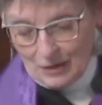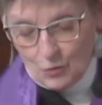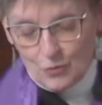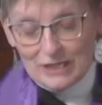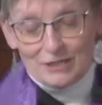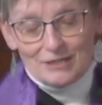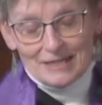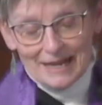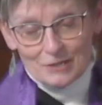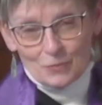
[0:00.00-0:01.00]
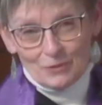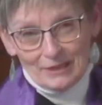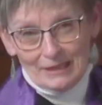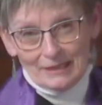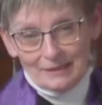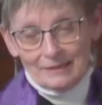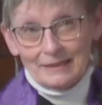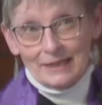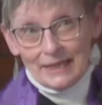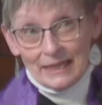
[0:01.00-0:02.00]
We desperately
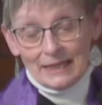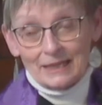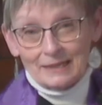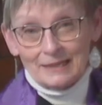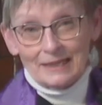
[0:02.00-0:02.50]
think